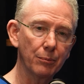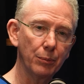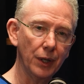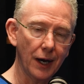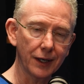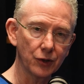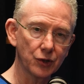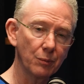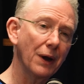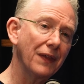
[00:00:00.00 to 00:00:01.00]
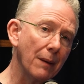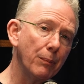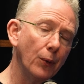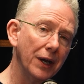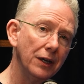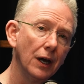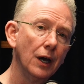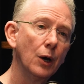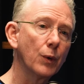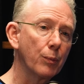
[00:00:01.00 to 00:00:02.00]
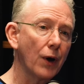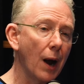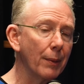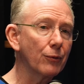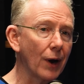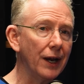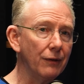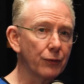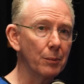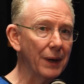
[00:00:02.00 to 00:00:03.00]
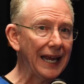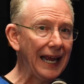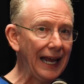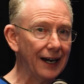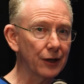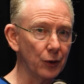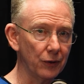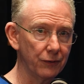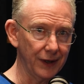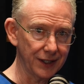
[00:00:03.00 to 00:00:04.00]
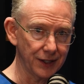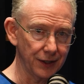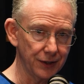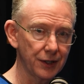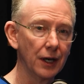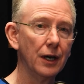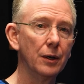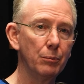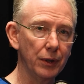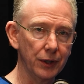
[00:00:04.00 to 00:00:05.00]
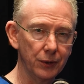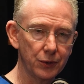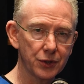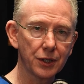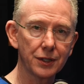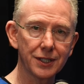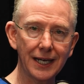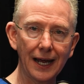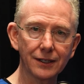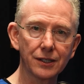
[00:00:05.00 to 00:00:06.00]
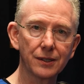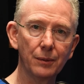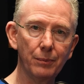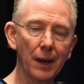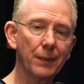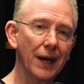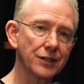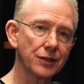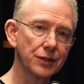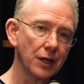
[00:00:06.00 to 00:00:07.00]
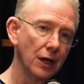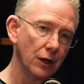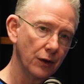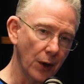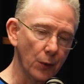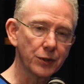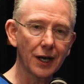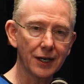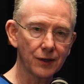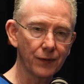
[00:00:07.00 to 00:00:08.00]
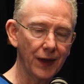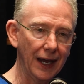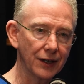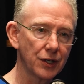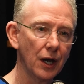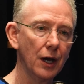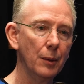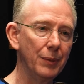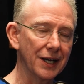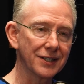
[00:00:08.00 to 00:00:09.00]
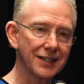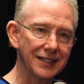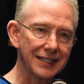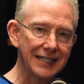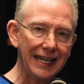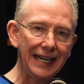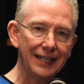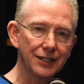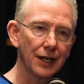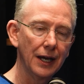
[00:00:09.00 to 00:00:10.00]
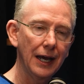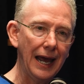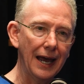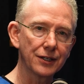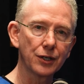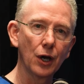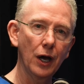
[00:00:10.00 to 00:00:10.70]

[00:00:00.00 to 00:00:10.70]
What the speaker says: blockage. And by that point, we're probably ready for mechanical fixes, balloons, stents, bypasses, those kinds of things, because the disease has